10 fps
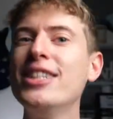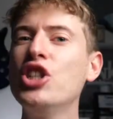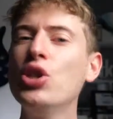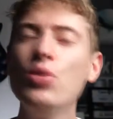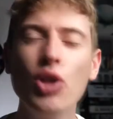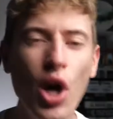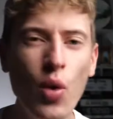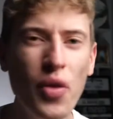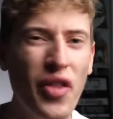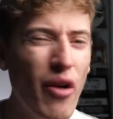Did you
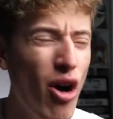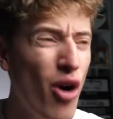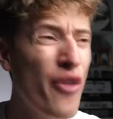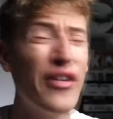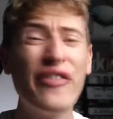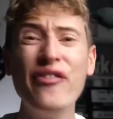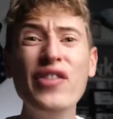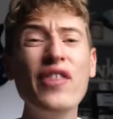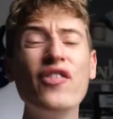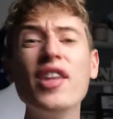know that there are over
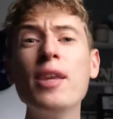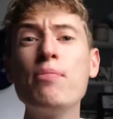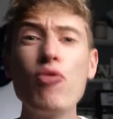50